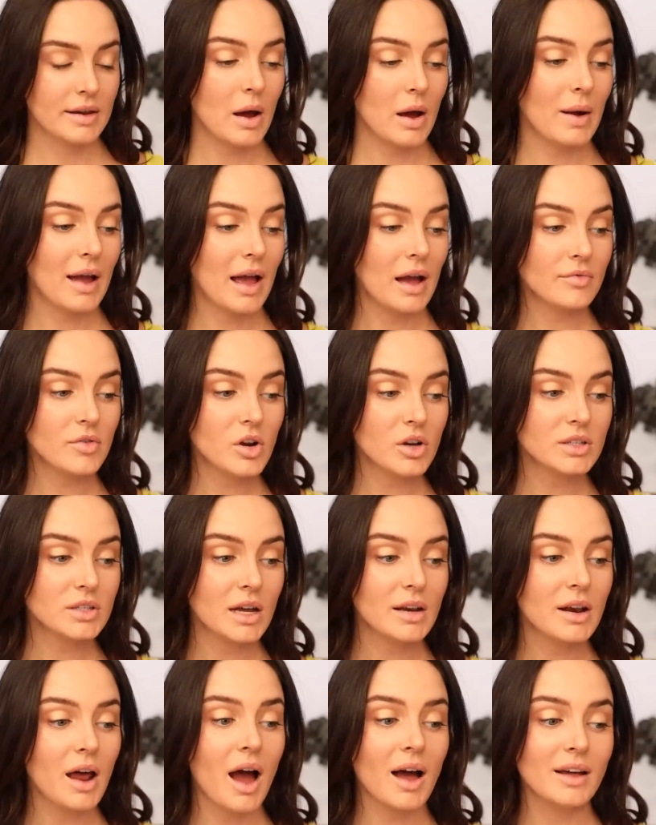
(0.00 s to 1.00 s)
Now, I have not
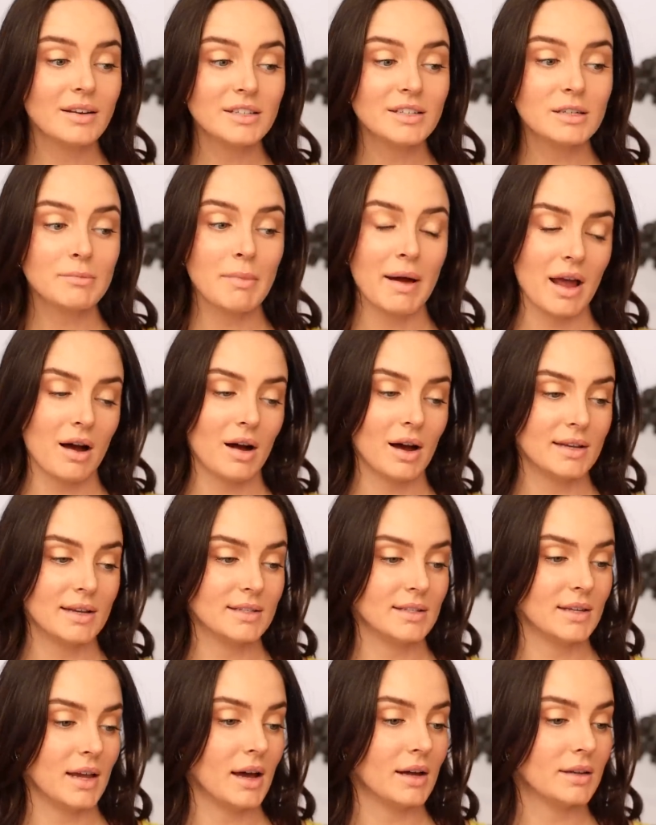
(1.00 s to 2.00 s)
done under my
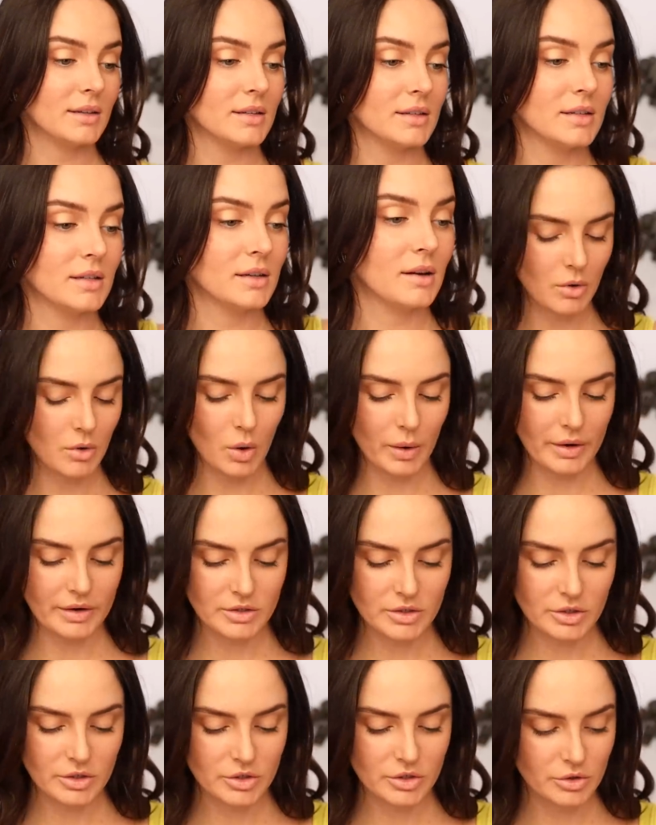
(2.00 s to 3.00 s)
eyes yet. I'm going
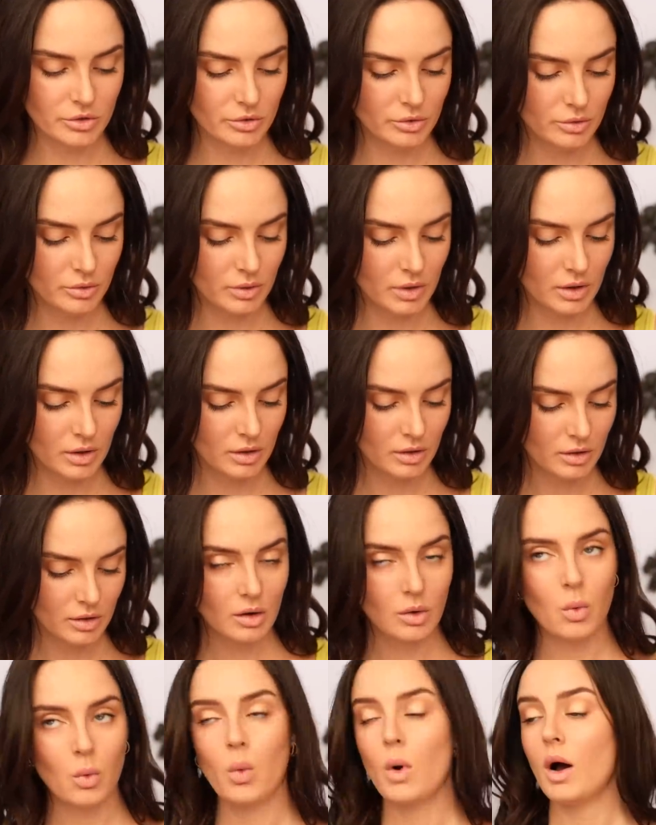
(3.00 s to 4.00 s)
to do
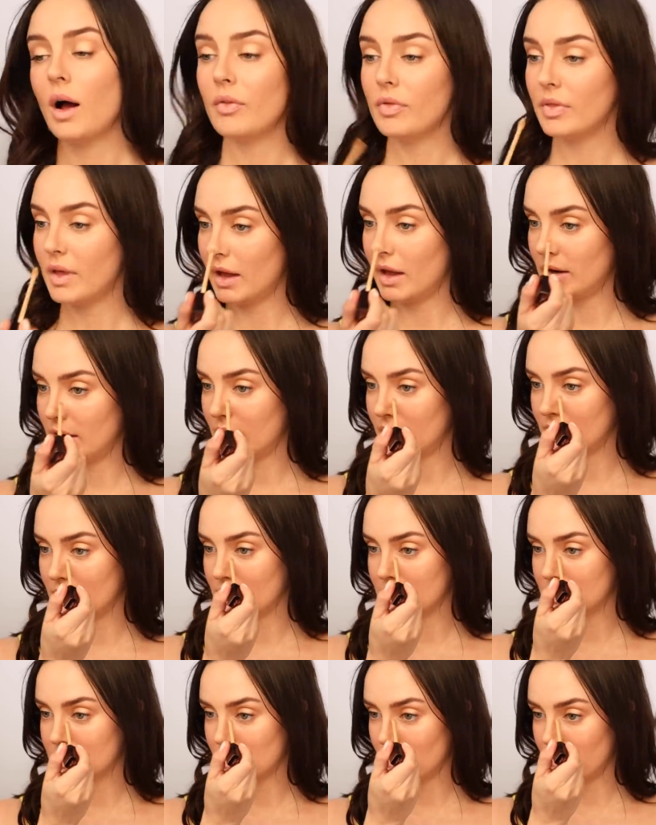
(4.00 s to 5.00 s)
one that
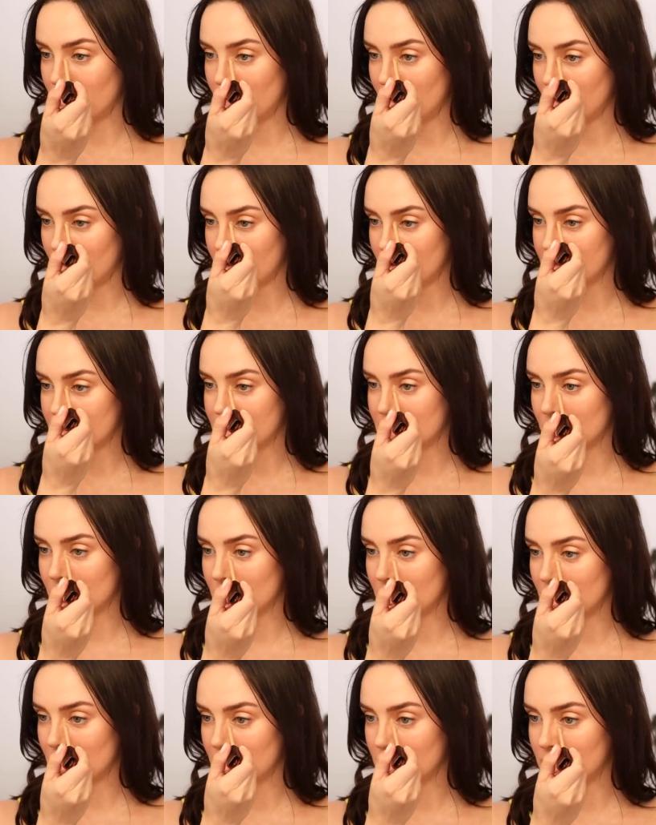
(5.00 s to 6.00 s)
is very
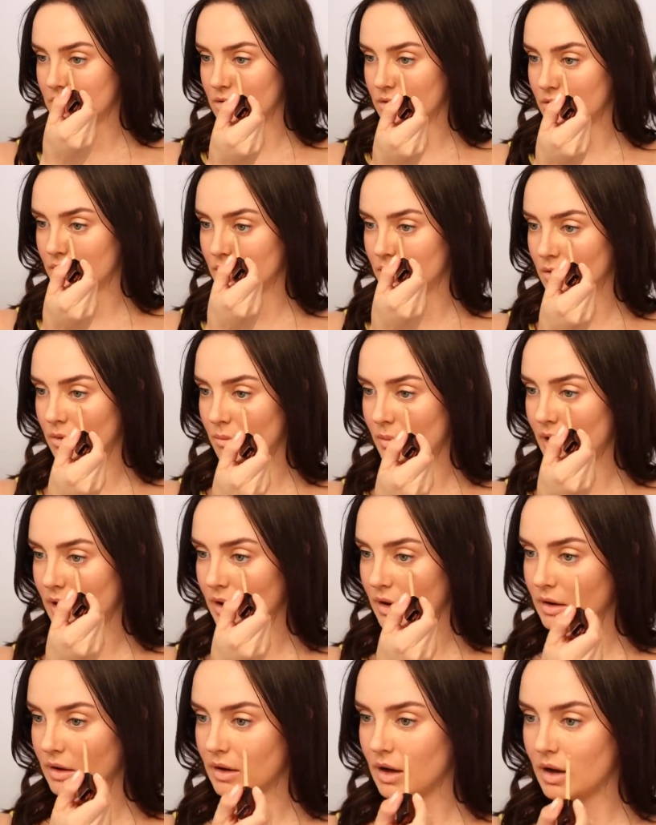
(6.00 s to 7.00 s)
similar to
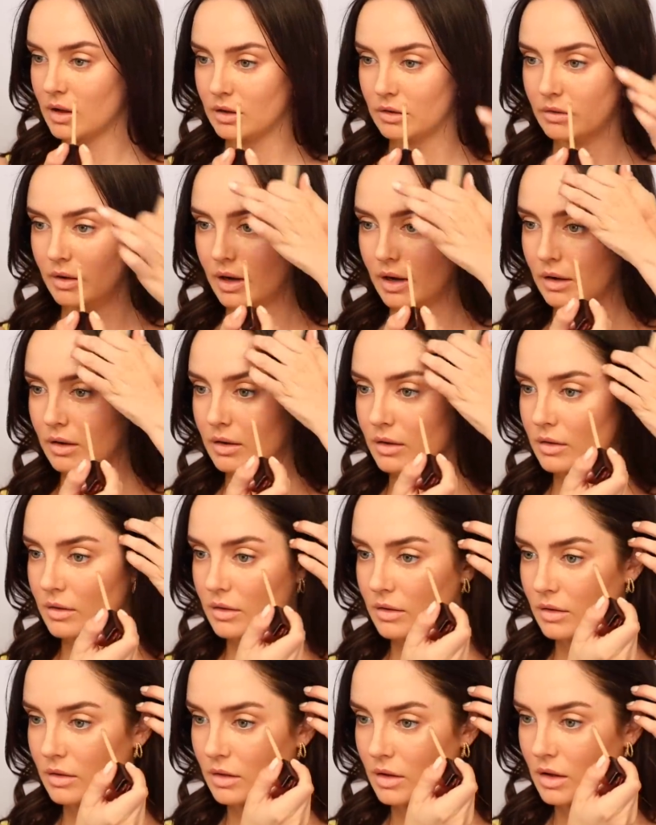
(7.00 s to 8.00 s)
my coloring
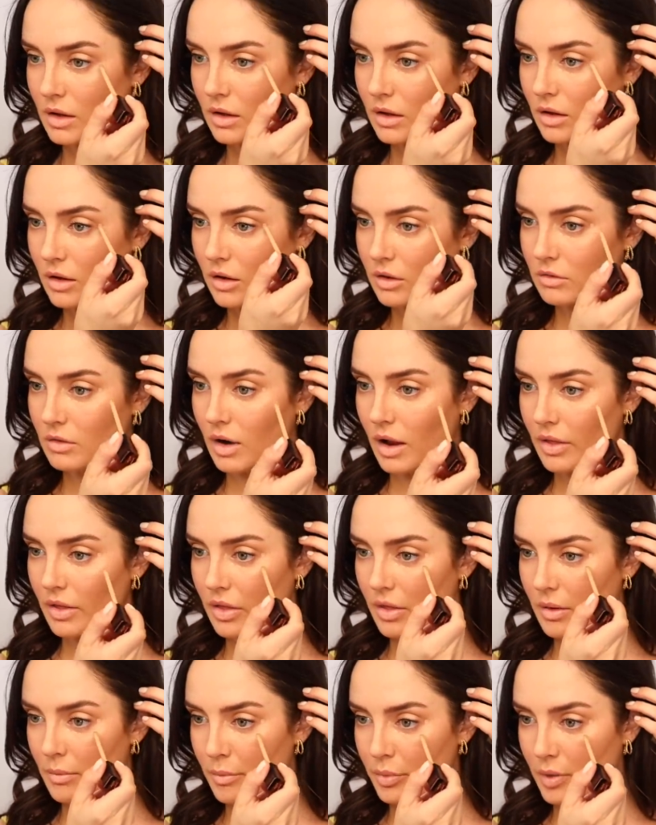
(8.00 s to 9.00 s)
rather
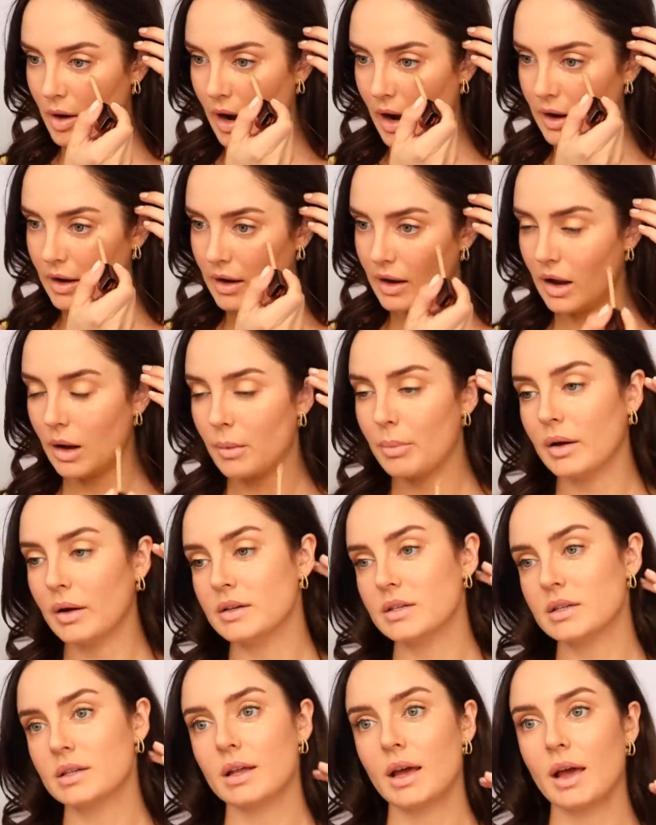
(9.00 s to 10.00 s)
than brightening up
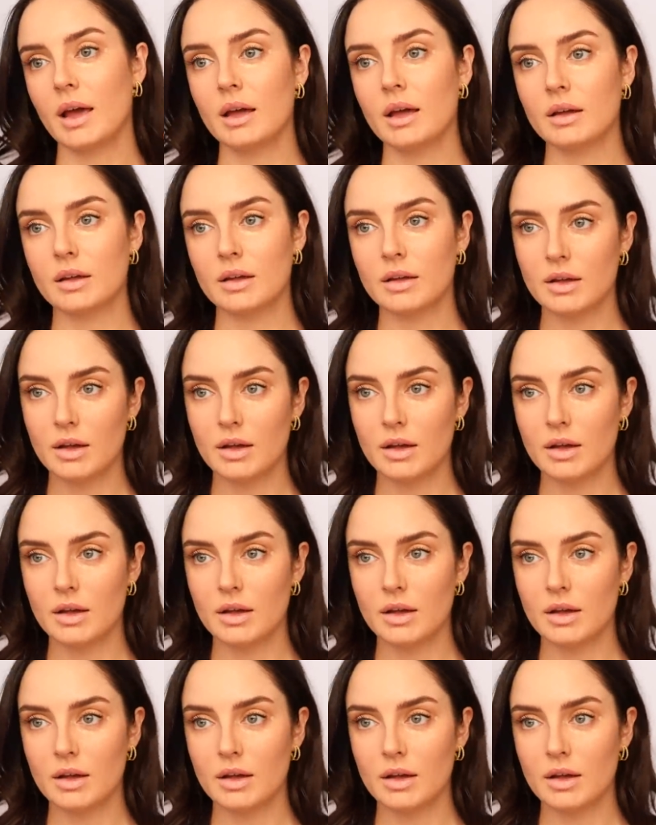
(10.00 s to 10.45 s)
under there.